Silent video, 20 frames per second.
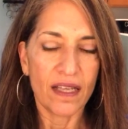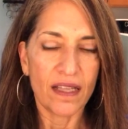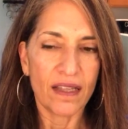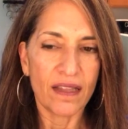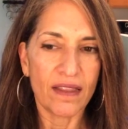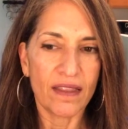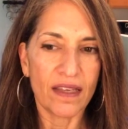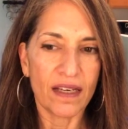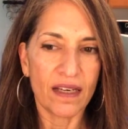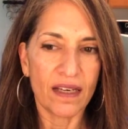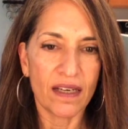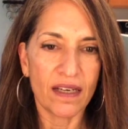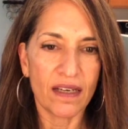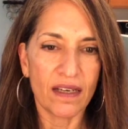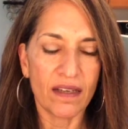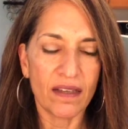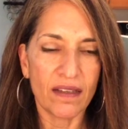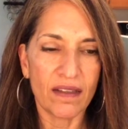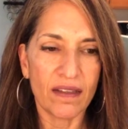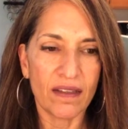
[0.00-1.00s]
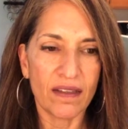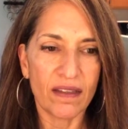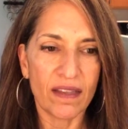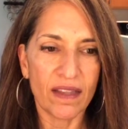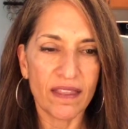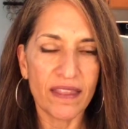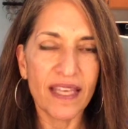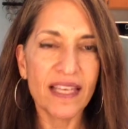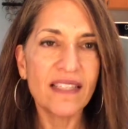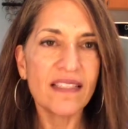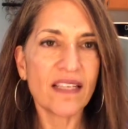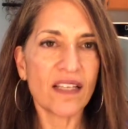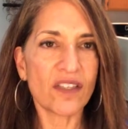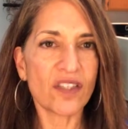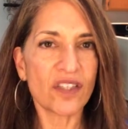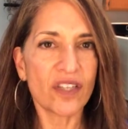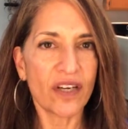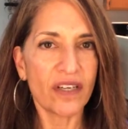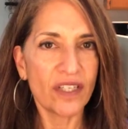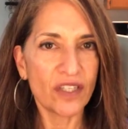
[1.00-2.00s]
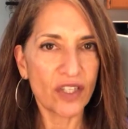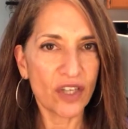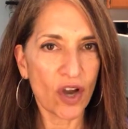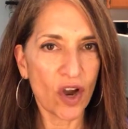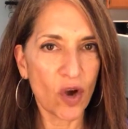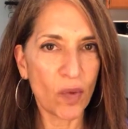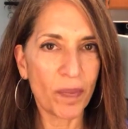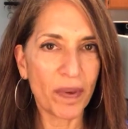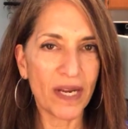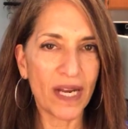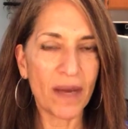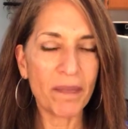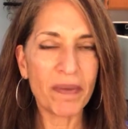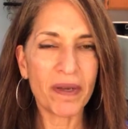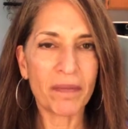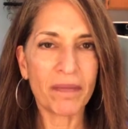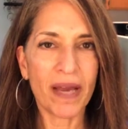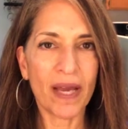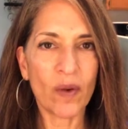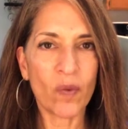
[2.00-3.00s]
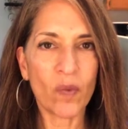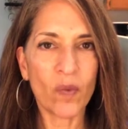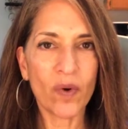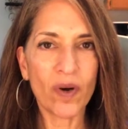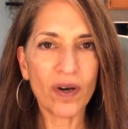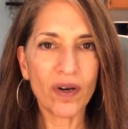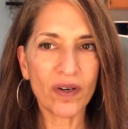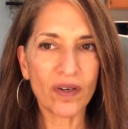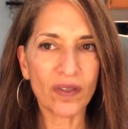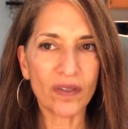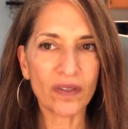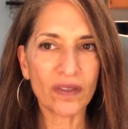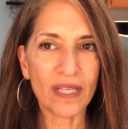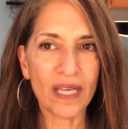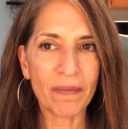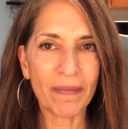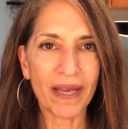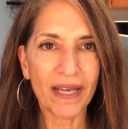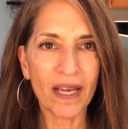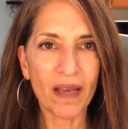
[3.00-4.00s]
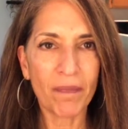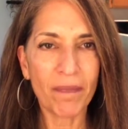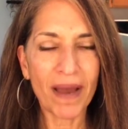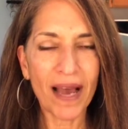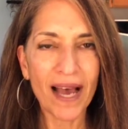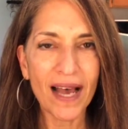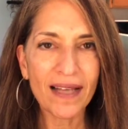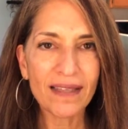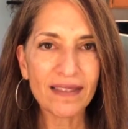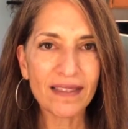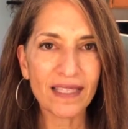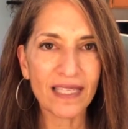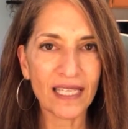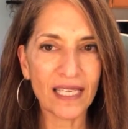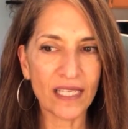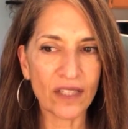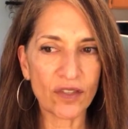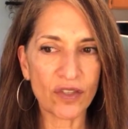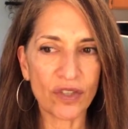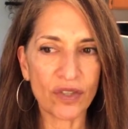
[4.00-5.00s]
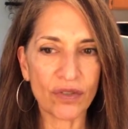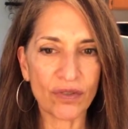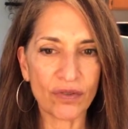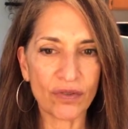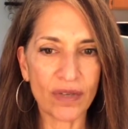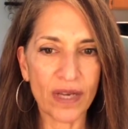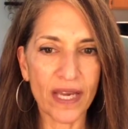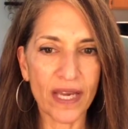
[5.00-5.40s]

the the things that started to open up in my world and my capacity to